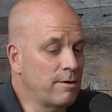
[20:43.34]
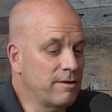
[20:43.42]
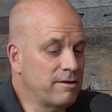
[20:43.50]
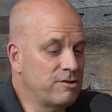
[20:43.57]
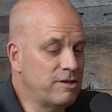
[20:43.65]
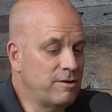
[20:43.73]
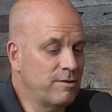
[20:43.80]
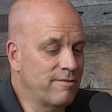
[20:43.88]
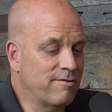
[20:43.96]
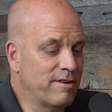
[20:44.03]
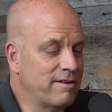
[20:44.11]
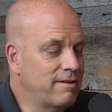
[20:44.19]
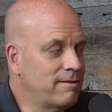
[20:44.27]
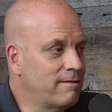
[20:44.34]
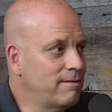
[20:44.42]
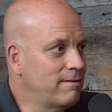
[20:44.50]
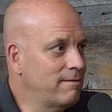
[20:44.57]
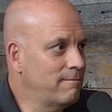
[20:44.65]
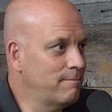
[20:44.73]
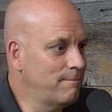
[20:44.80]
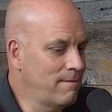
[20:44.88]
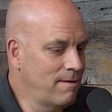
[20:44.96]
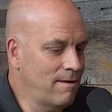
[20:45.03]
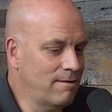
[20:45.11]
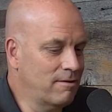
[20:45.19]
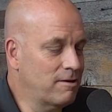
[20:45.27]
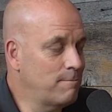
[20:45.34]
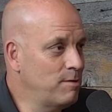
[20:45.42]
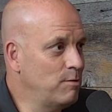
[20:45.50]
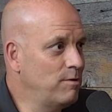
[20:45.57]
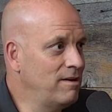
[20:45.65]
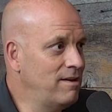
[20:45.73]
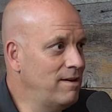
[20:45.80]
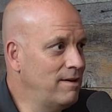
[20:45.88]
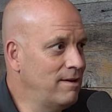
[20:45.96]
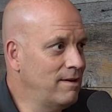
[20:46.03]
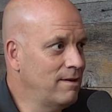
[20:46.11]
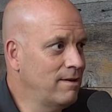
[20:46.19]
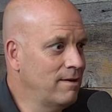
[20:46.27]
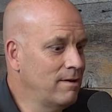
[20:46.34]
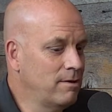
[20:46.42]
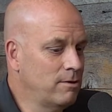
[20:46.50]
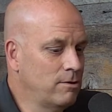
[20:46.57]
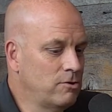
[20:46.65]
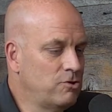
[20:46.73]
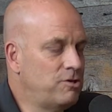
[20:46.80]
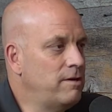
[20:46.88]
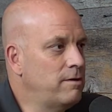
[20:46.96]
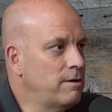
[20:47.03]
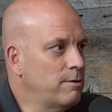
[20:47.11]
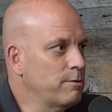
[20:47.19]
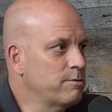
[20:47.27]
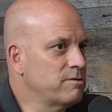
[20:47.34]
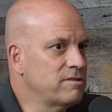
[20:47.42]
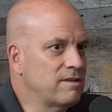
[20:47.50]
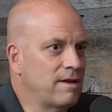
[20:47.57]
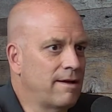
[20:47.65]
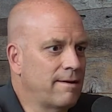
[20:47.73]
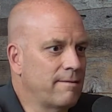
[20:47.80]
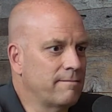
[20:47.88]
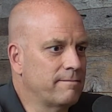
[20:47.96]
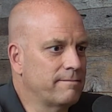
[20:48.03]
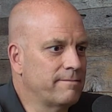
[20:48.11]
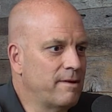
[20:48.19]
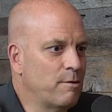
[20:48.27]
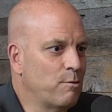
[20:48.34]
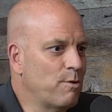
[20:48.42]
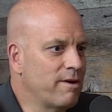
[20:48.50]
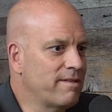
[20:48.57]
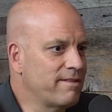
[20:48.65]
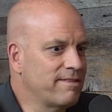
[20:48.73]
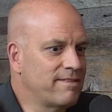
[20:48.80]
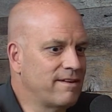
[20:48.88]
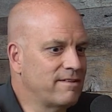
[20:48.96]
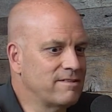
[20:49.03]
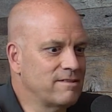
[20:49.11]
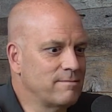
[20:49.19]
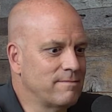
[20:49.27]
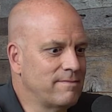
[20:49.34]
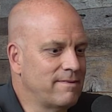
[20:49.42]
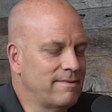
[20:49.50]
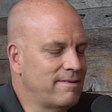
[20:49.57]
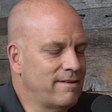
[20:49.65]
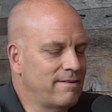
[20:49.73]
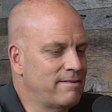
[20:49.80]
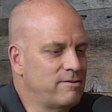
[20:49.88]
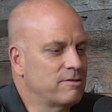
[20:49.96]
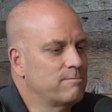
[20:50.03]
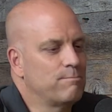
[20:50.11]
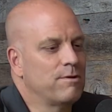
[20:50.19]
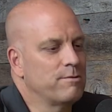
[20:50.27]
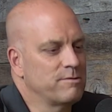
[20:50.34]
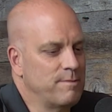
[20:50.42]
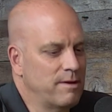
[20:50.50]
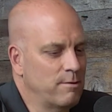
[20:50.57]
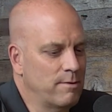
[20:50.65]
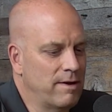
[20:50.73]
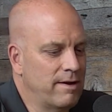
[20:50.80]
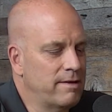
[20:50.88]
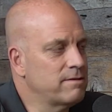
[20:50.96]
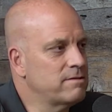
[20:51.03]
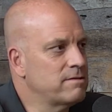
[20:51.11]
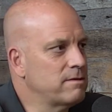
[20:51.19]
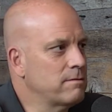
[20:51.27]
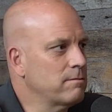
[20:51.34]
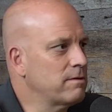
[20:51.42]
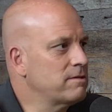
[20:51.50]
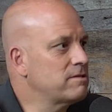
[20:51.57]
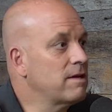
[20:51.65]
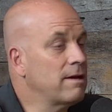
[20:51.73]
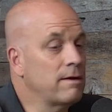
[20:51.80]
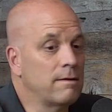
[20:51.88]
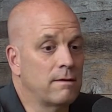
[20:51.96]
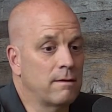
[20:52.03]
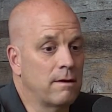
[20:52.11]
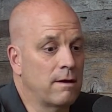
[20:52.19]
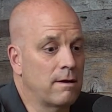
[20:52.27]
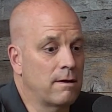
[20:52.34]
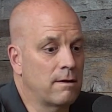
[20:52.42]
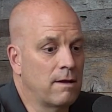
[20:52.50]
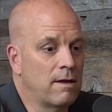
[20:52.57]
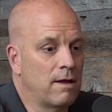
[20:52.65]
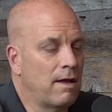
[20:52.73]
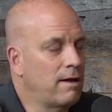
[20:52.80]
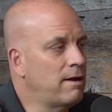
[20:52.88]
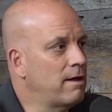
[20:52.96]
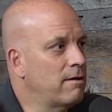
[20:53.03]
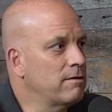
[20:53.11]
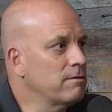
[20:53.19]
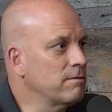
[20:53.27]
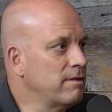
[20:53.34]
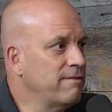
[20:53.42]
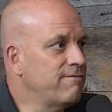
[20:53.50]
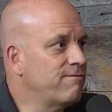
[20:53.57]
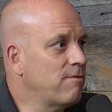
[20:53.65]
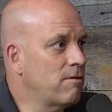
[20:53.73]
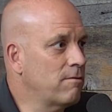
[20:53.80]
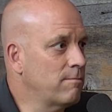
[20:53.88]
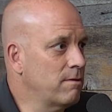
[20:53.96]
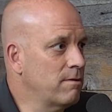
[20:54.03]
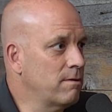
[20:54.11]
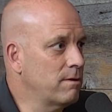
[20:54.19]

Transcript: does she know every community, she knows, one of the things that just blows me away is, let's say an elderly farmer,